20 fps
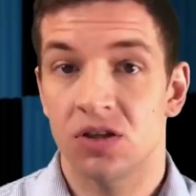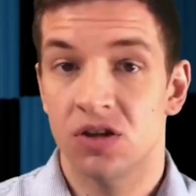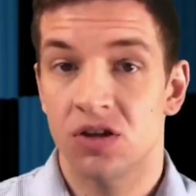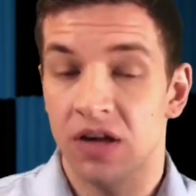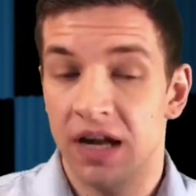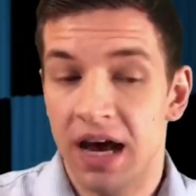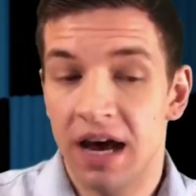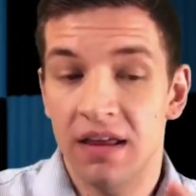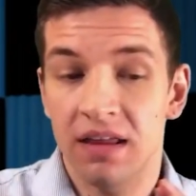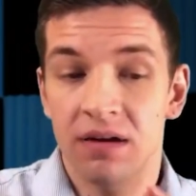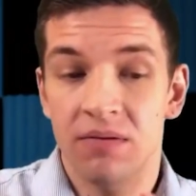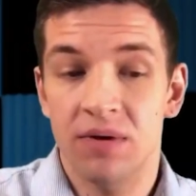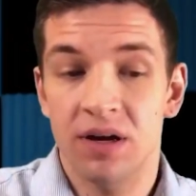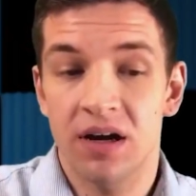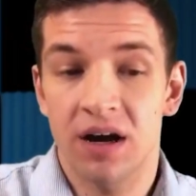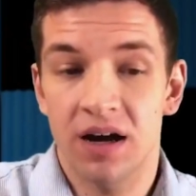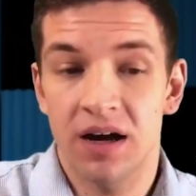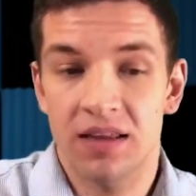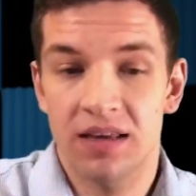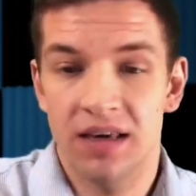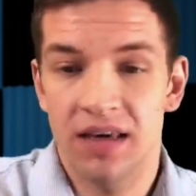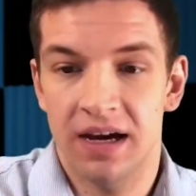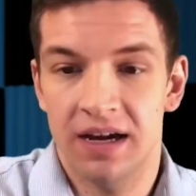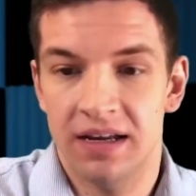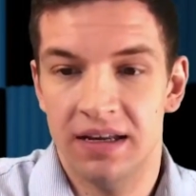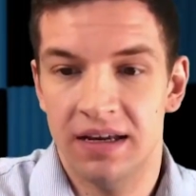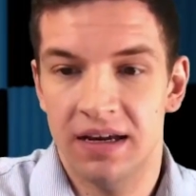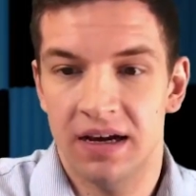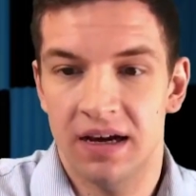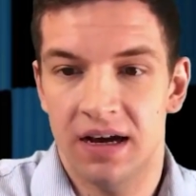now that we got the
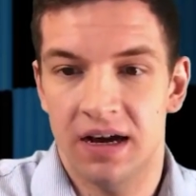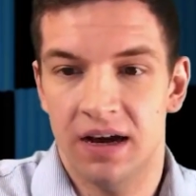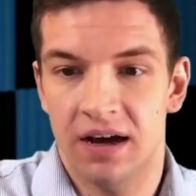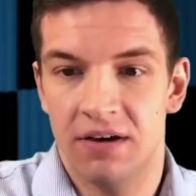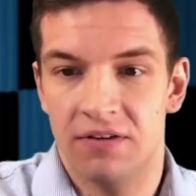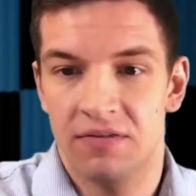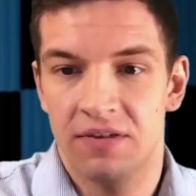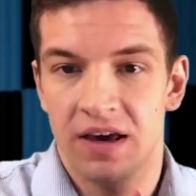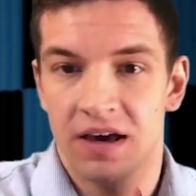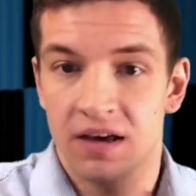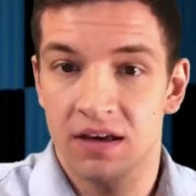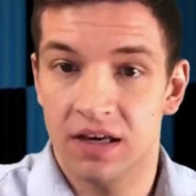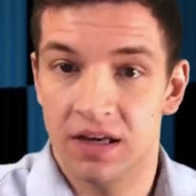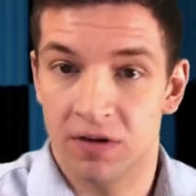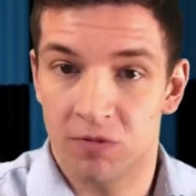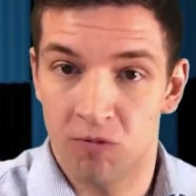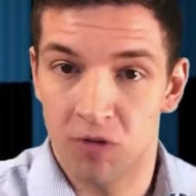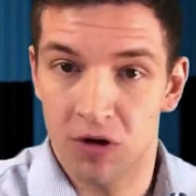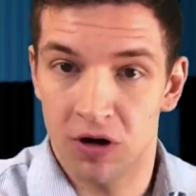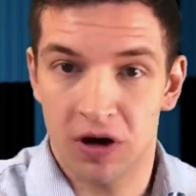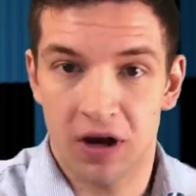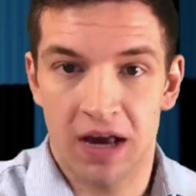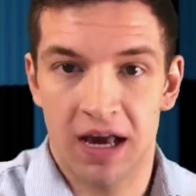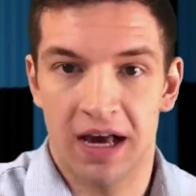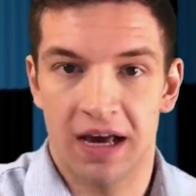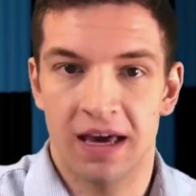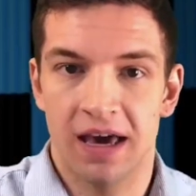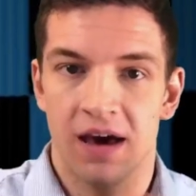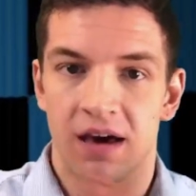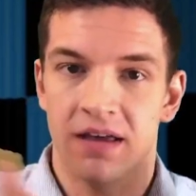idea of calculating work and
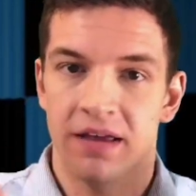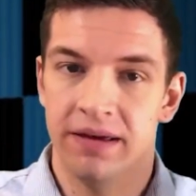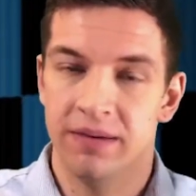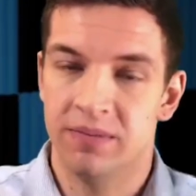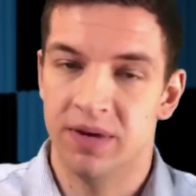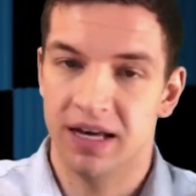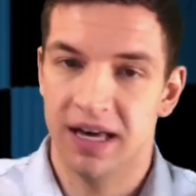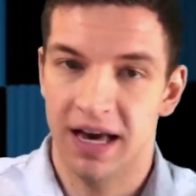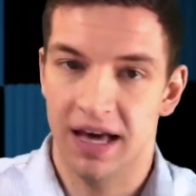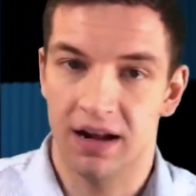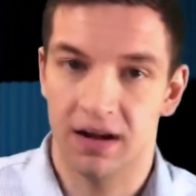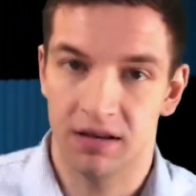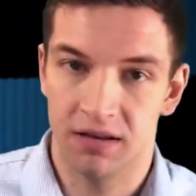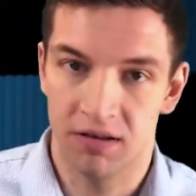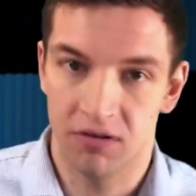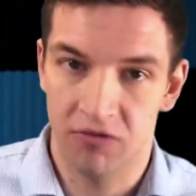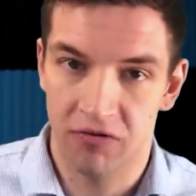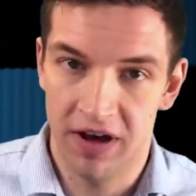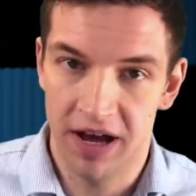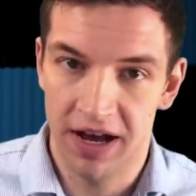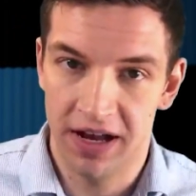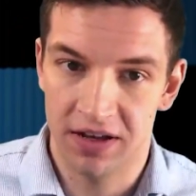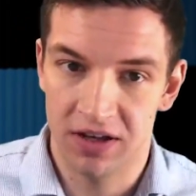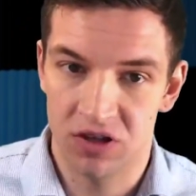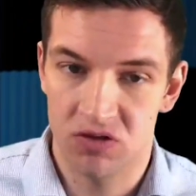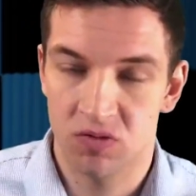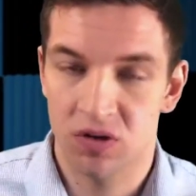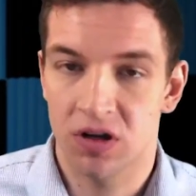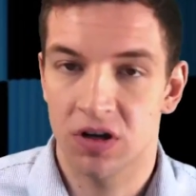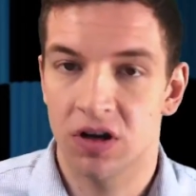calculating mechanical advantage,
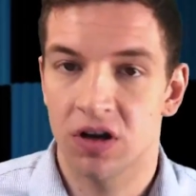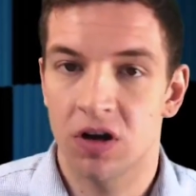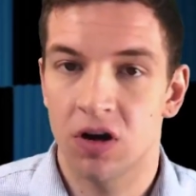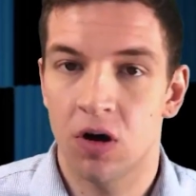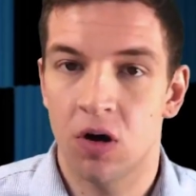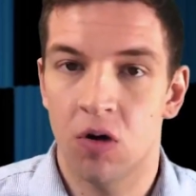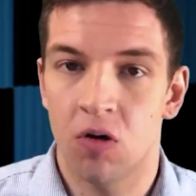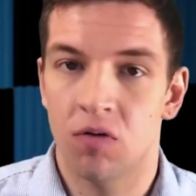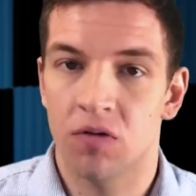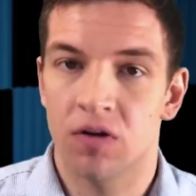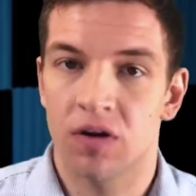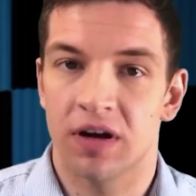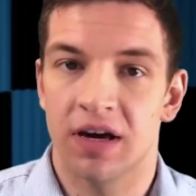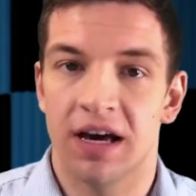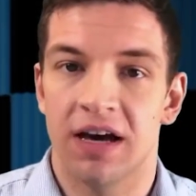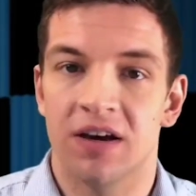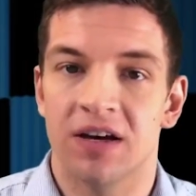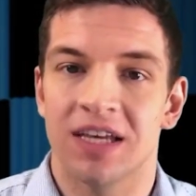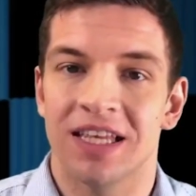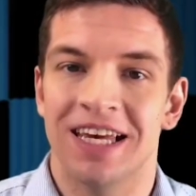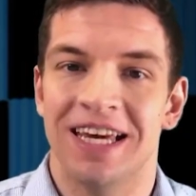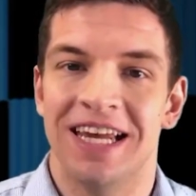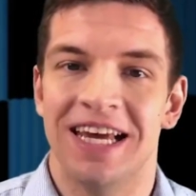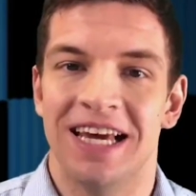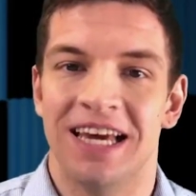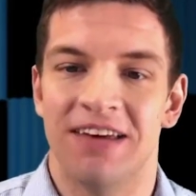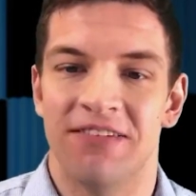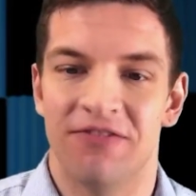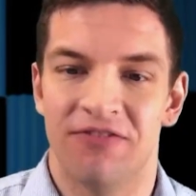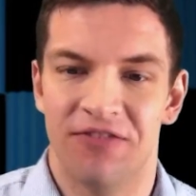we're going to go over calculating
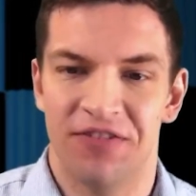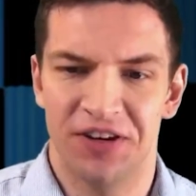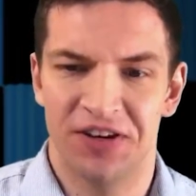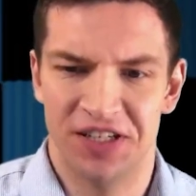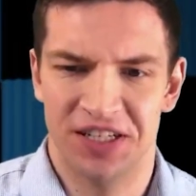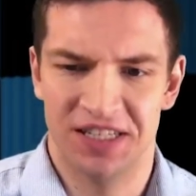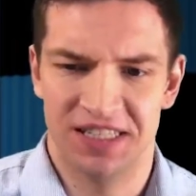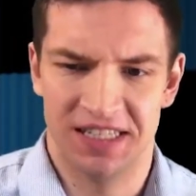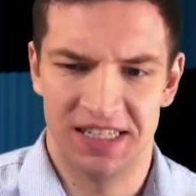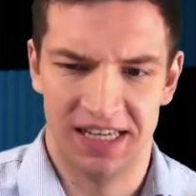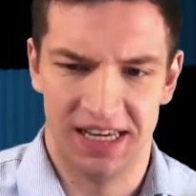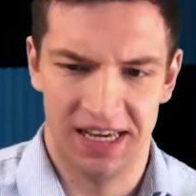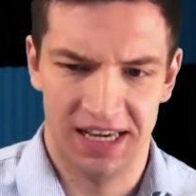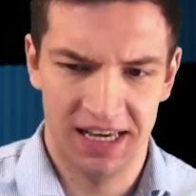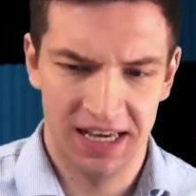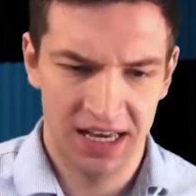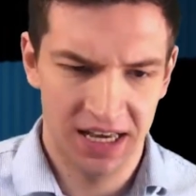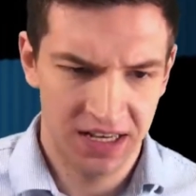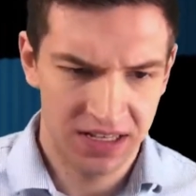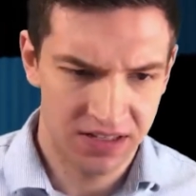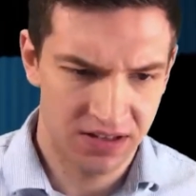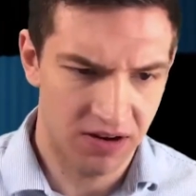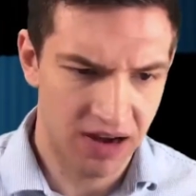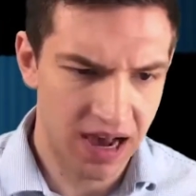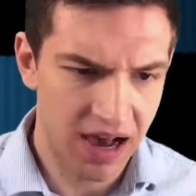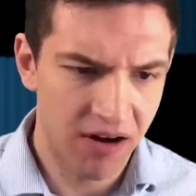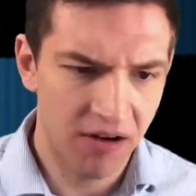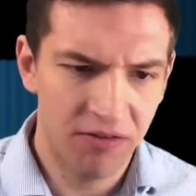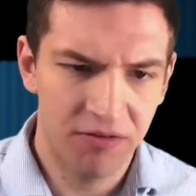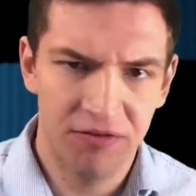efficiency. So
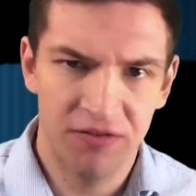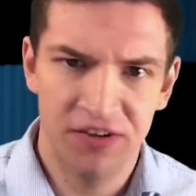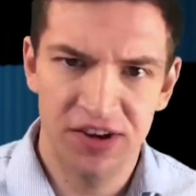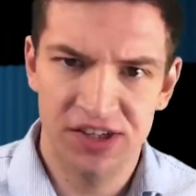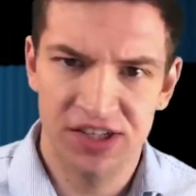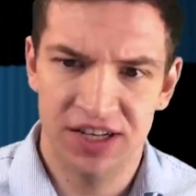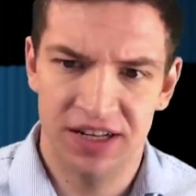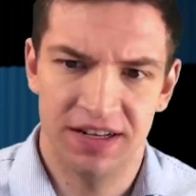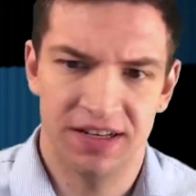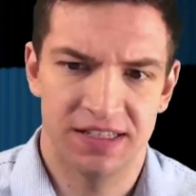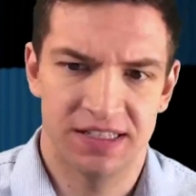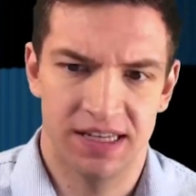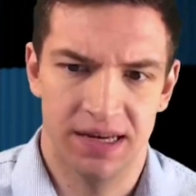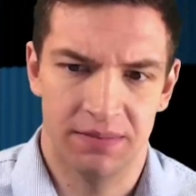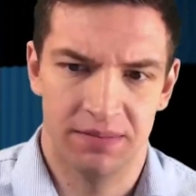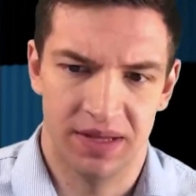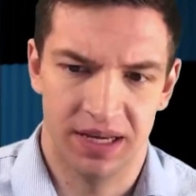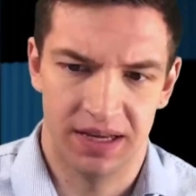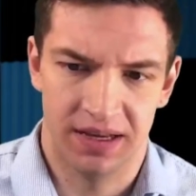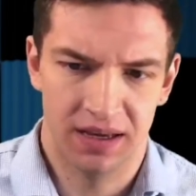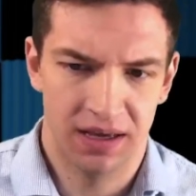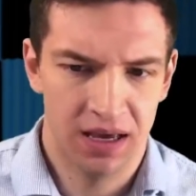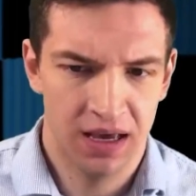how efficient is something?